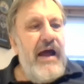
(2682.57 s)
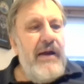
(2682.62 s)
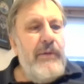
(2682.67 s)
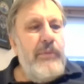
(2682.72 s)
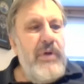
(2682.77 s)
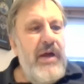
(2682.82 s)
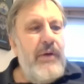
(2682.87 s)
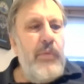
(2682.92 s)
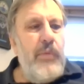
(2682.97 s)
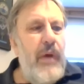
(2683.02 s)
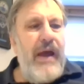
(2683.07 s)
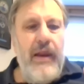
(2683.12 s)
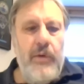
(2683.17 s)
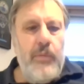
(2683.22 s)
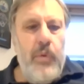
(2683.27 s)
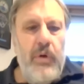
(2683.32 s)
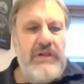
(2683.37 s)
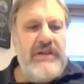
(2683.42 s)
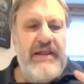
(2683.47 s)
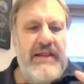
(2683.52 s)
are we
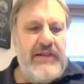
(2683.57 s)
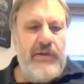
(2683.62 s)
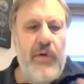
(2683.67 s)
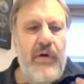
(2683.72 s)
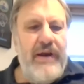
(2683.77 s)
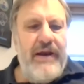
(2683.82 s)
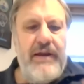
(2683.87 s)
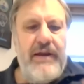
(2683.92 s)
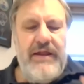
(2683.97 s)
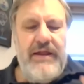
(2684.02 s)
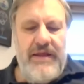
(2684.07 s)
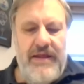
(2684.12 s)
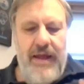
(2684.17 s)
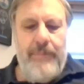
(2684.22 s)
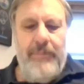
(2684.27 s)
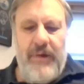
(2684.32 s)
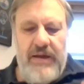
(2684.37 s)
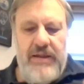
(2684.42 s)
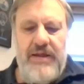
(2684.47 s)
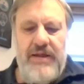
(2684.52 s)
aware what is already
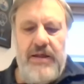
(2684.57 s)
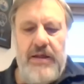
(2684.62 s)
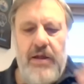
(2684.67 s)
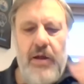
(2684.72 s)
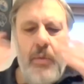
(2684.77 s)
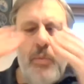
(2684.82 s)
happening